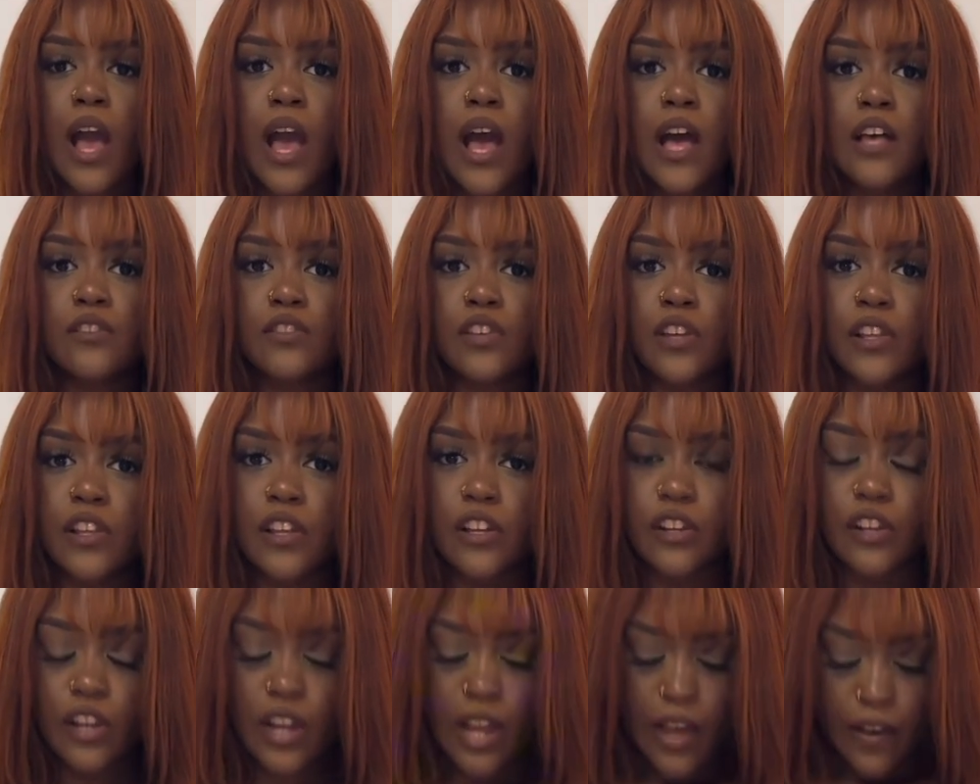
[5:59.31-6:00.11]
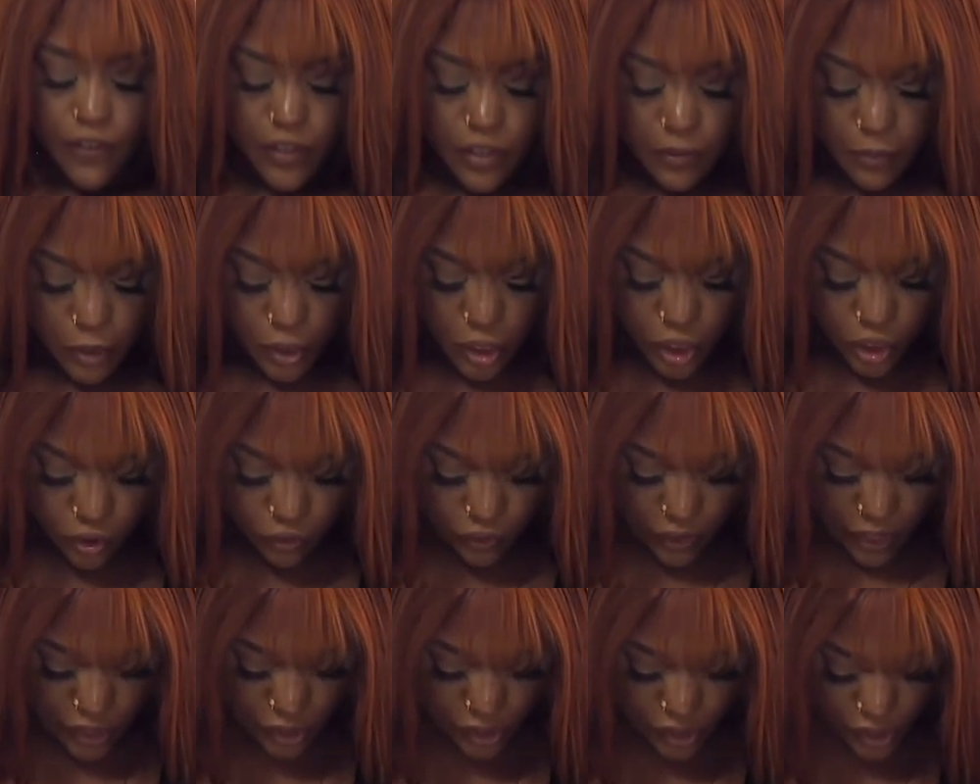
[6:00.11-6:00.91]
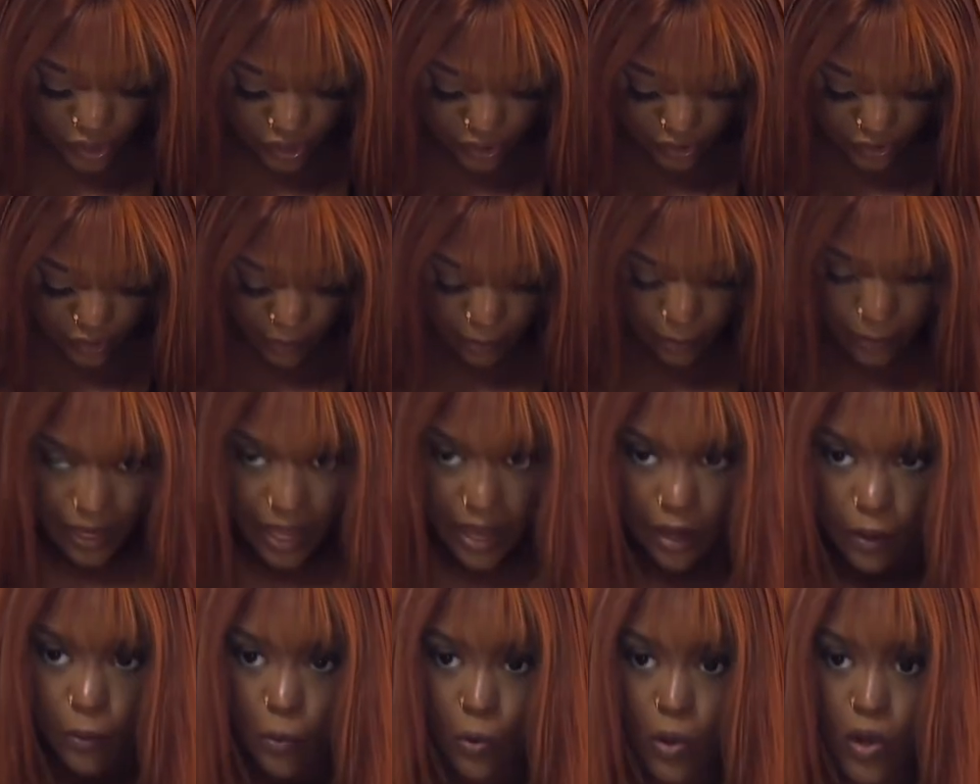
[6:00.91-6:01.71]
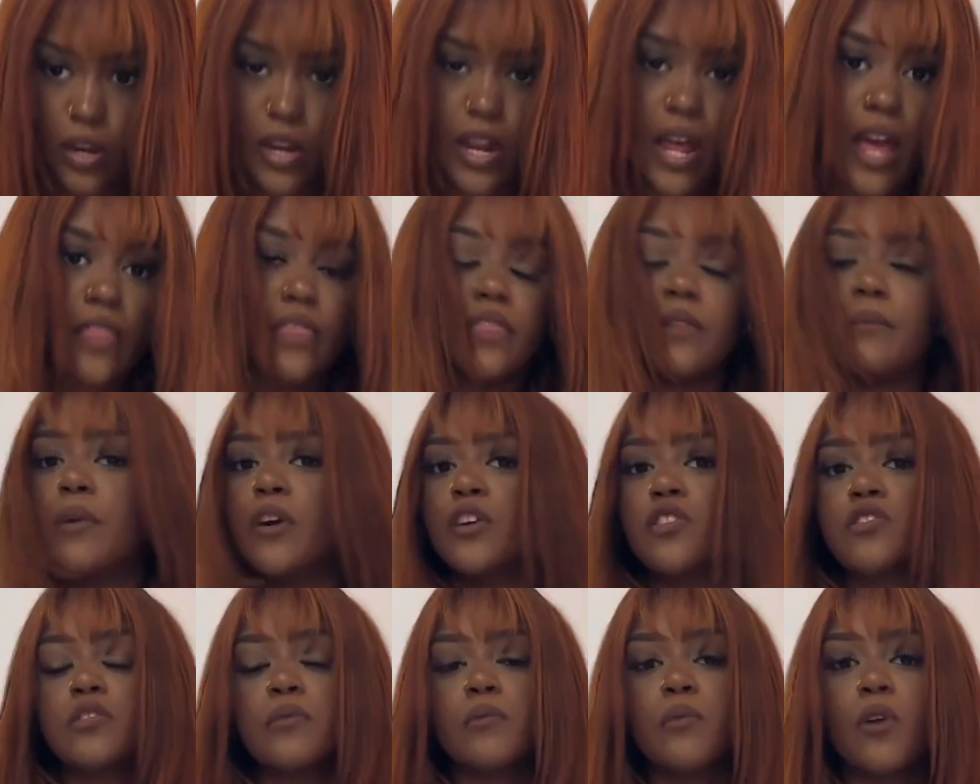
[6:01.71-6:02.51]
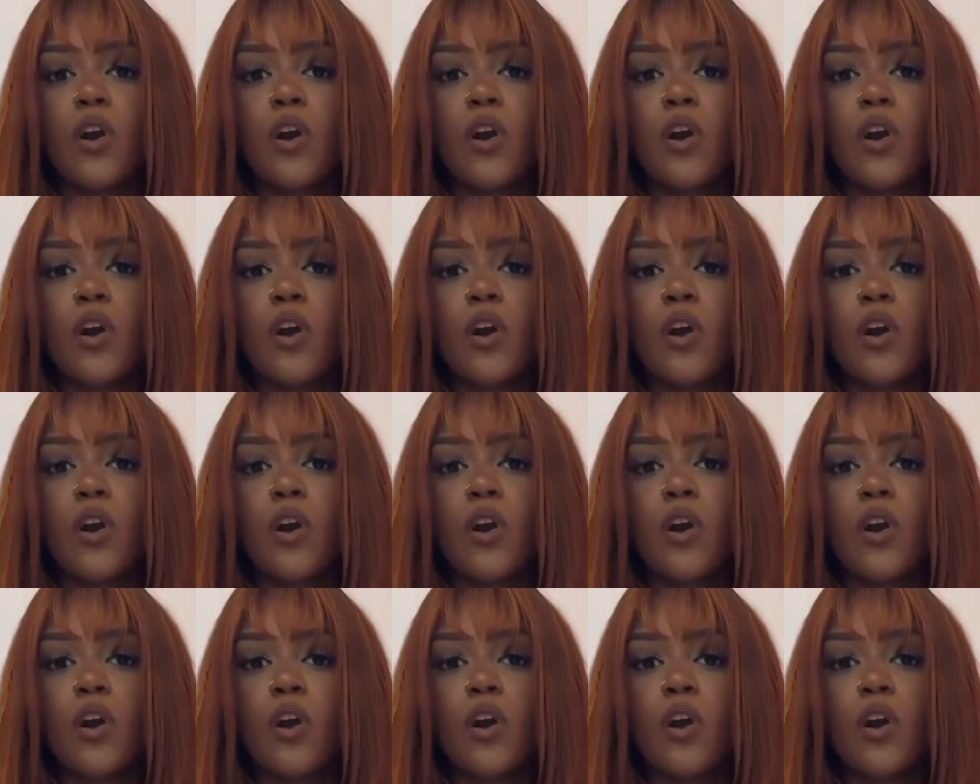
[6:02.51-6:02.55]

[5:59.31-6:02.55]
so they don't have as much stretch as the black one and the mushroom